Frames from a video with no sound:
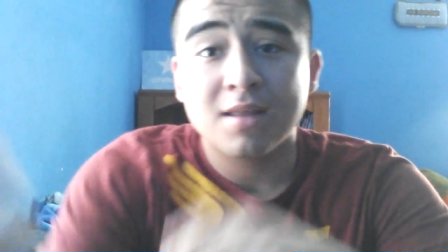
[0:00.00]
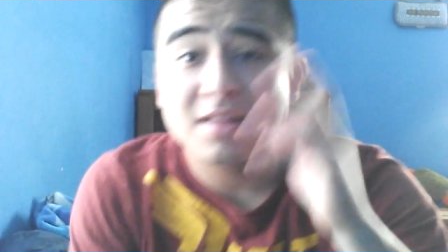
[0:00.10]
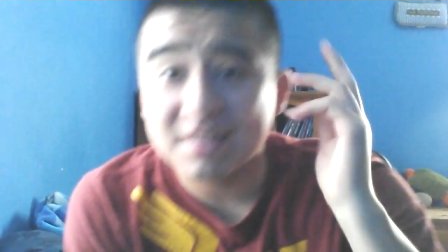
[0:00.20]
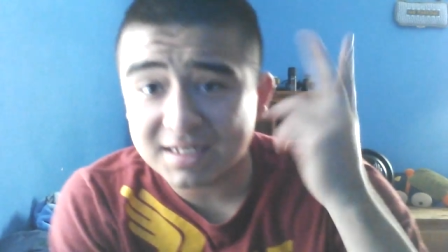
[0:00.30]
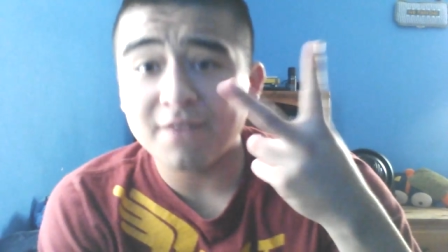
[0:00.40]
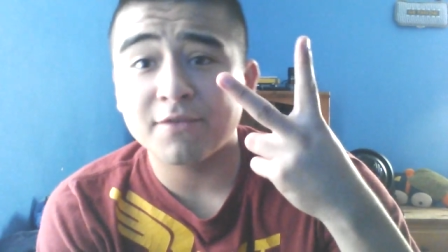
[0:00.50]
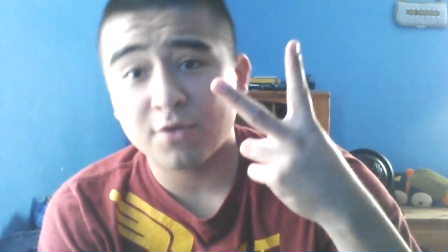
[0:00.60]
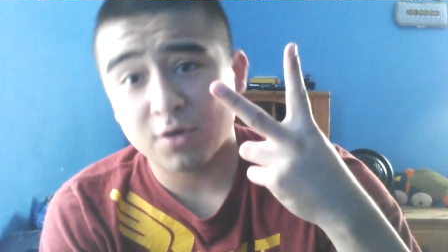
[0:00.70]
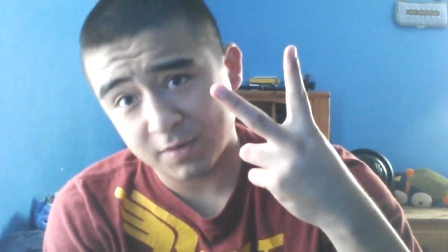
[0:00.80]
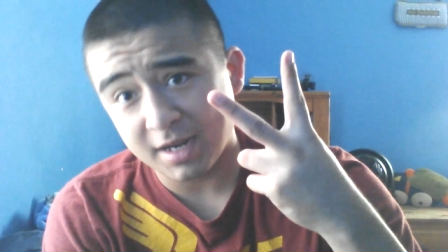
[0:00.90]
from The Daily.
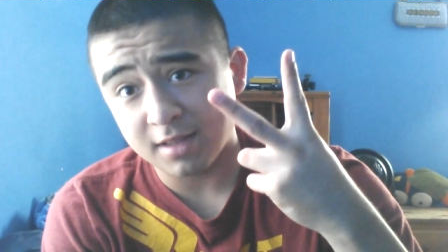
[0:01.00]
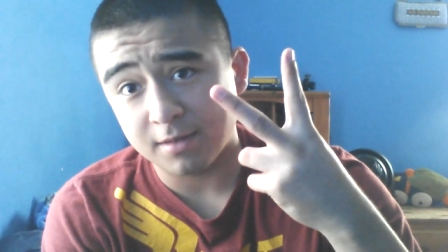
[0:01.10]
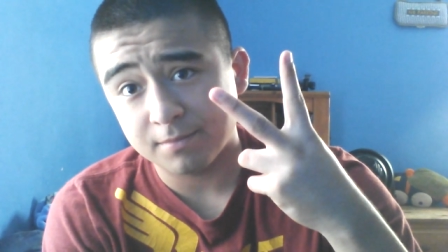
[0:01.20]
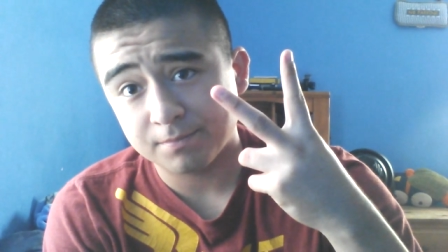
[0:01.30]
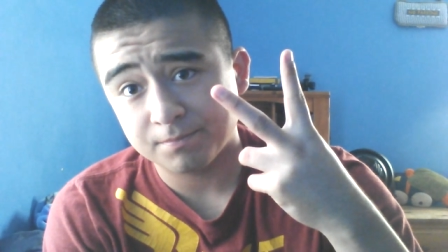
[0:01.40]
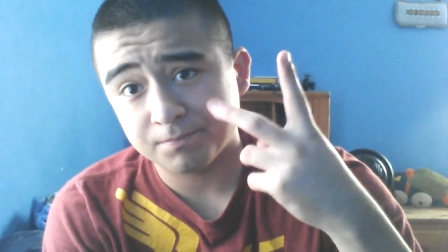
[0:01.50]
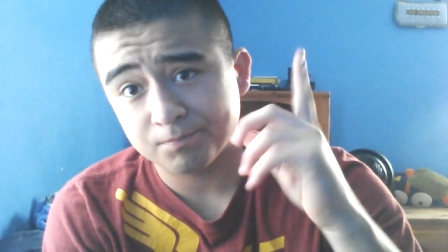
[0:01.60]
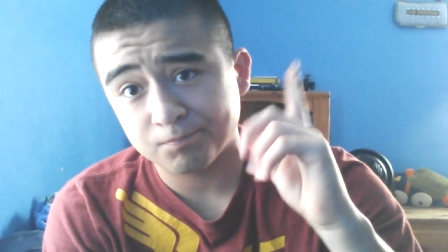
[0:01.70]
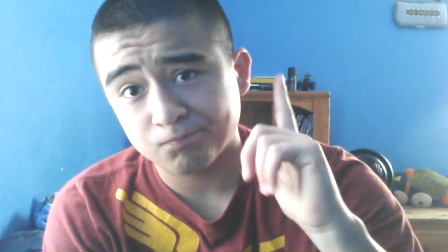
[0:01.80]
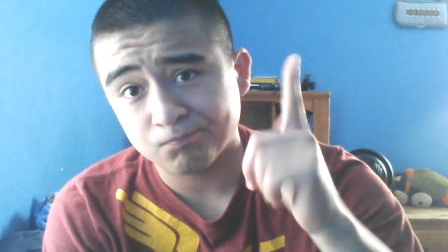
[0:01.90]

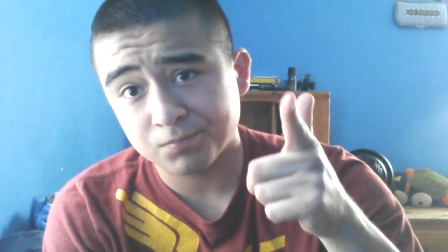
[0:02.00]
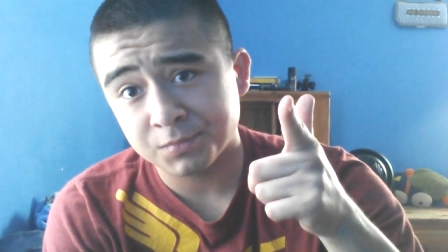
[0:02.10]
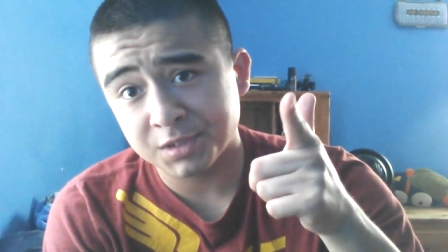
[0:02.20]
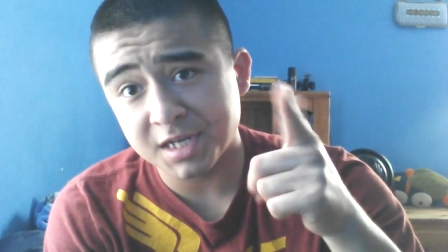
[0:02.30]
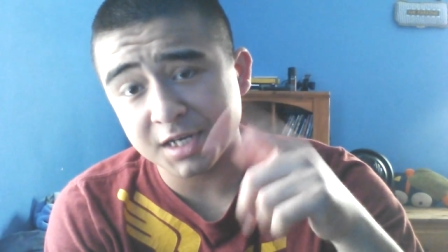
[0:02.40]
Take it easy.